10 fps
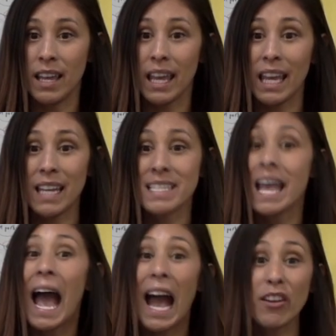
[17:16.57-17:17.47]
And
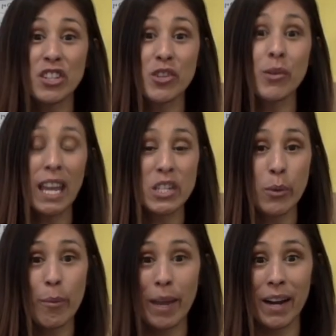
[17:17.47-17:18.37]
how did you get to
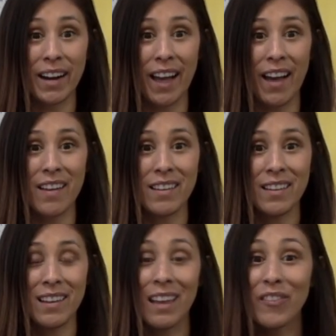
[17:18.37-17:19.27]
America?
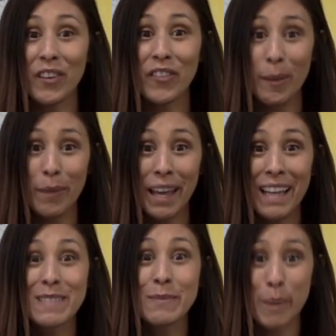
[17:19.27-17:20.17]
If your family
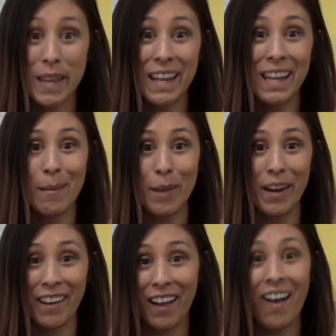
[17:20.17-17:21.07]
has been in
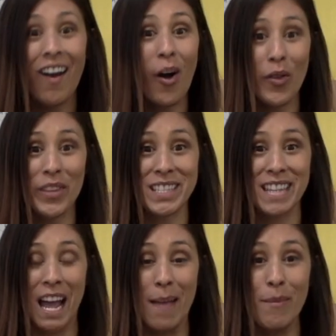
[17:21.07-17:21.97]
America all this
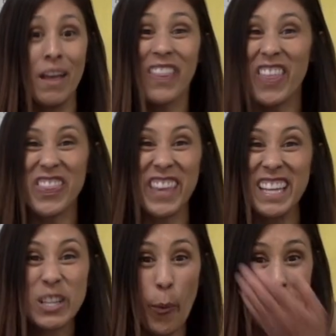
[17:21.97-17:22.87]
time, then
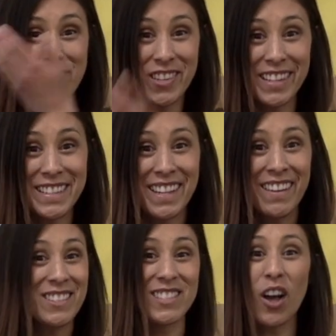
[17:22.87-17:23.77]
these questions
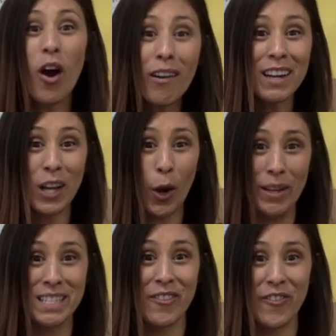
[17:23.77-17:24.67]
just aren't going
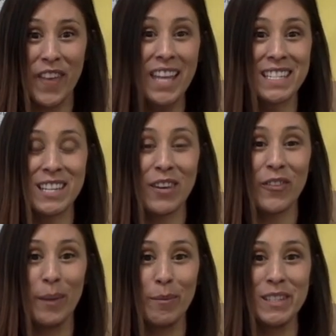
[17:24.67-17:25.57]
to fit into your
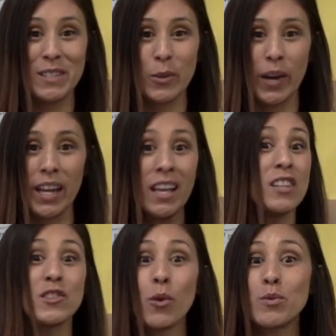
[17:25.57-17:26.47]
family's story.
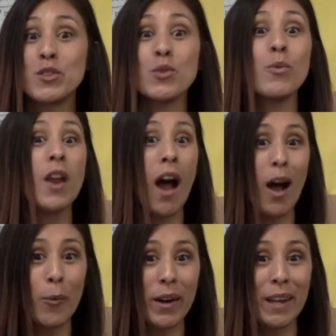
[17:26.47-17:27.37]
So do
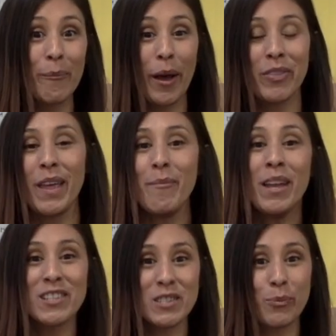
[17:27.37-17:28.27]
not worry about them.
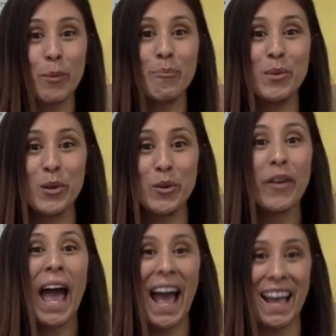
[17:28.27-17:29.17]
Just remove
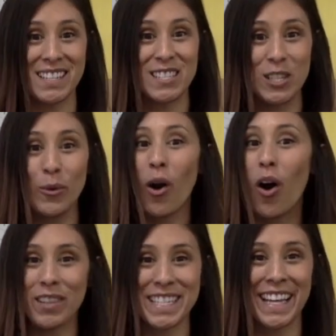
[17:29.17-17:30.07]
Act 2
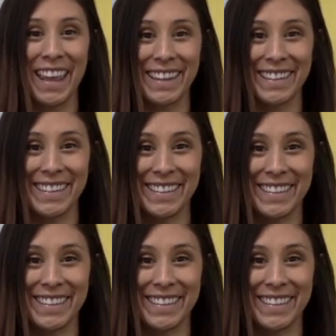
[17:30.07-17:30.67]
altogether.